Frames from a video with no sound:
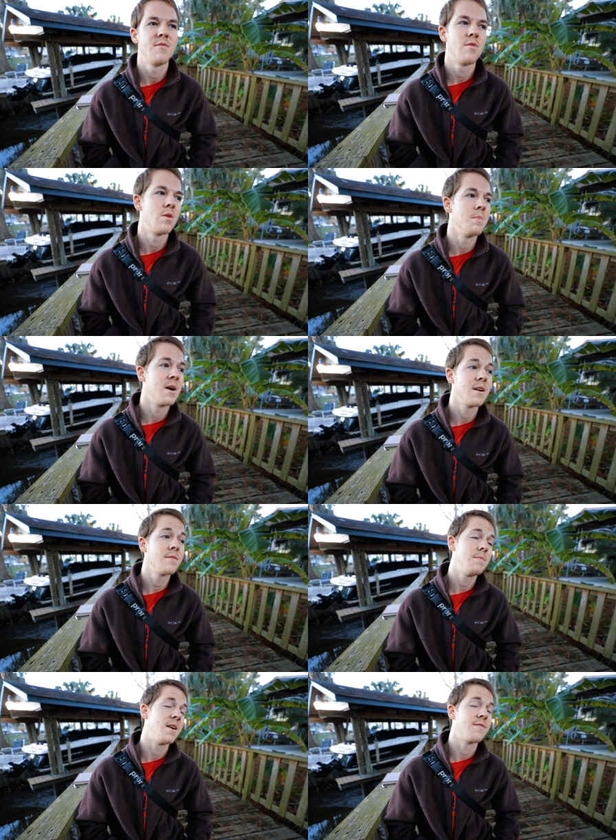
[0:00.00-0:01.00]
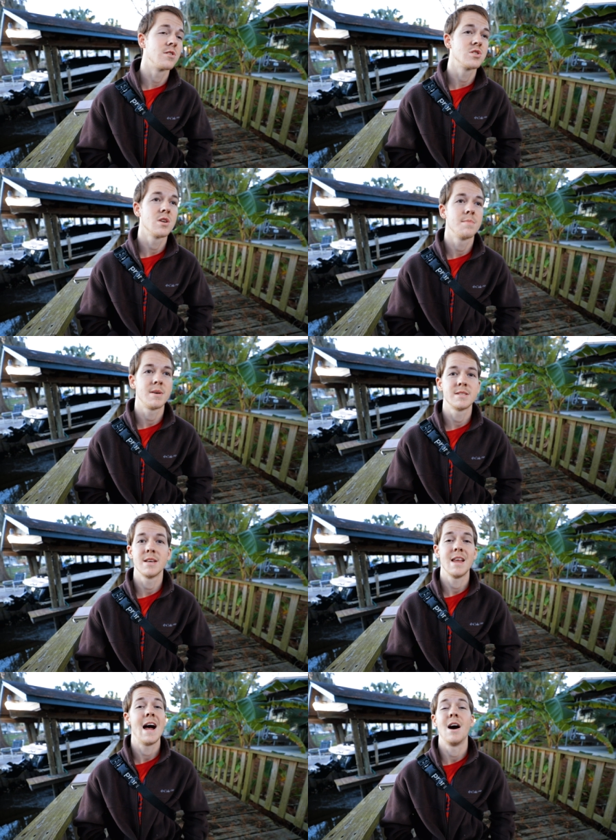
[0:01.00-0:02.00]
before my my first trip. I
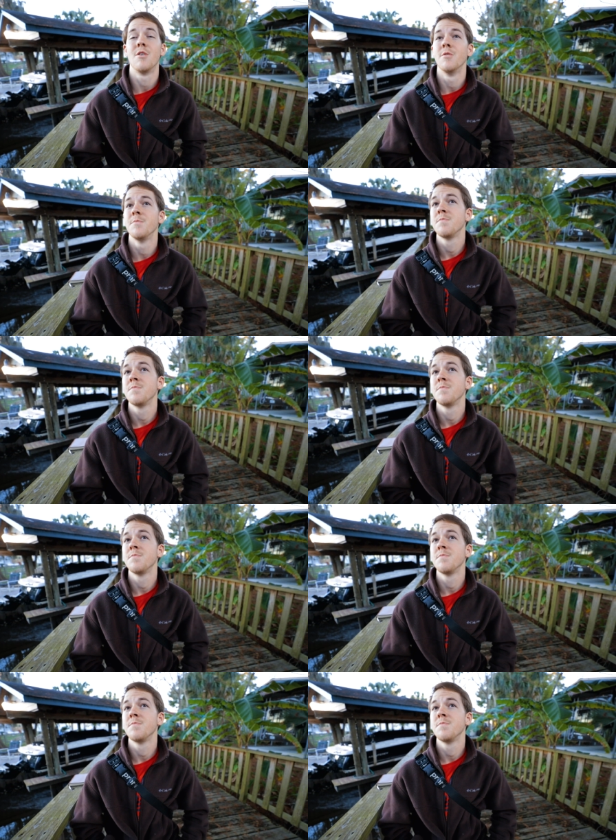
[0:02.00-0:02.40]
said, "How?